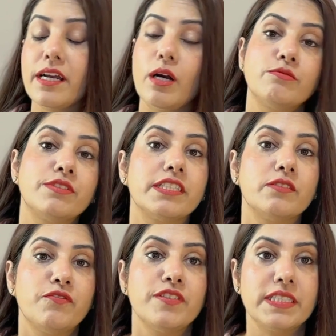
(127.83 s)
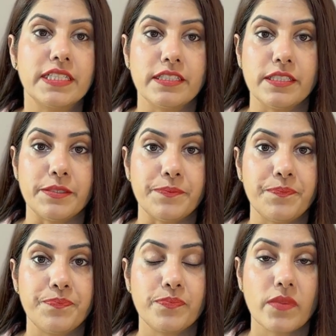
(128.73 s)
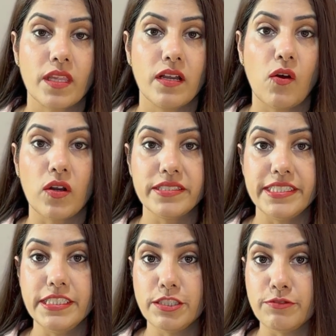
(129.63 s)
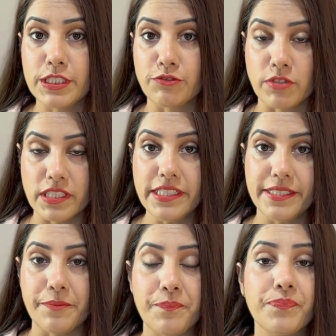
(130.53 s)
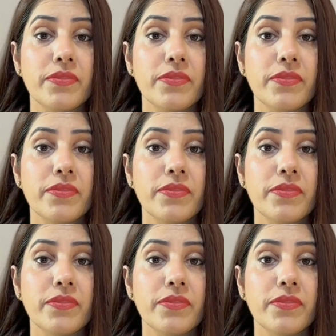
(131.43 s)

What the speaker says: counted physically or individually.